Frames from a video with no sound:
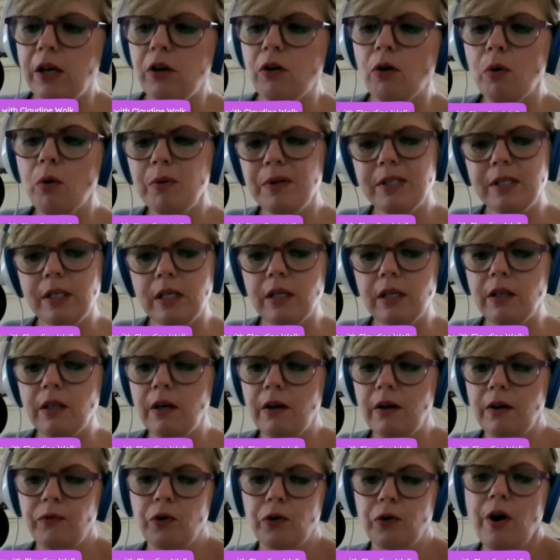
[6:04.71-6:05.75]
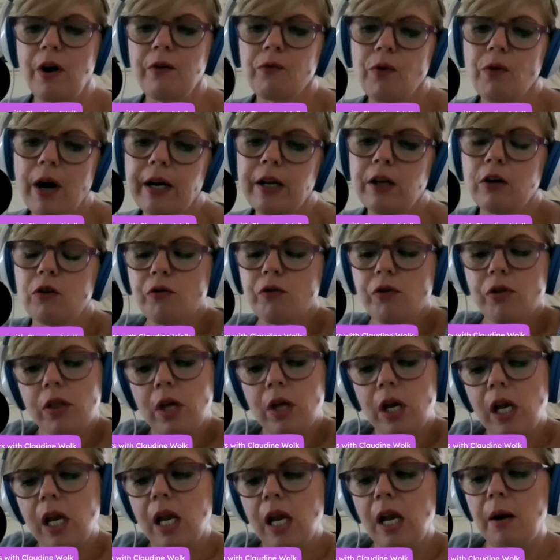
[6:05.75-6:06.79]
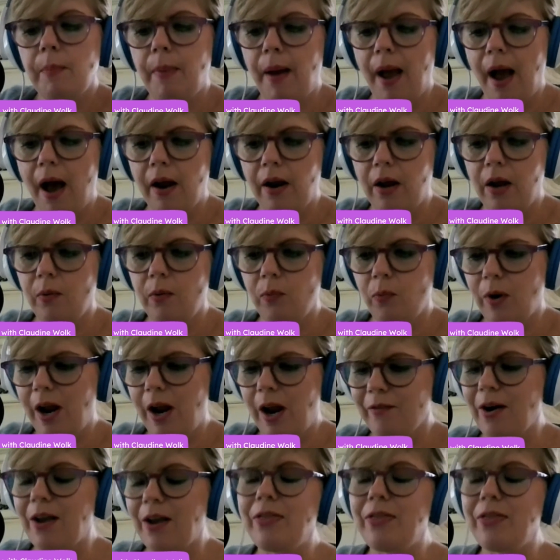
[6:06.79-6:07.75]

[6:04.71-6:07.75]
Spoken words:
You're always, if you're not writing, you're thinking about it, whatever.